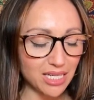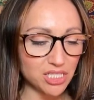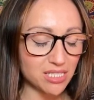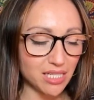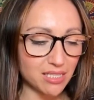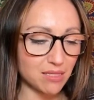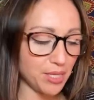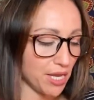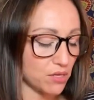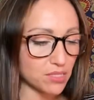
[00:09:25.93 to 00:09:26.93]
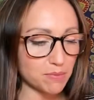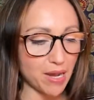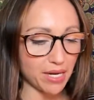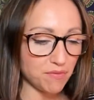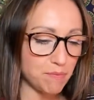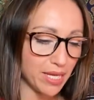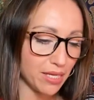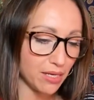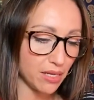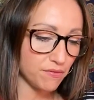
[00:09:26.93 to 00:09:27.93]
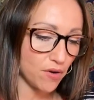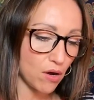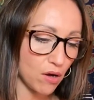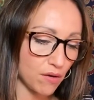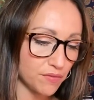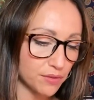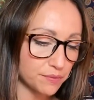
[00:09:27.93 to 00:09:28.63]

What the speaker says: just think somebody else might have been involved.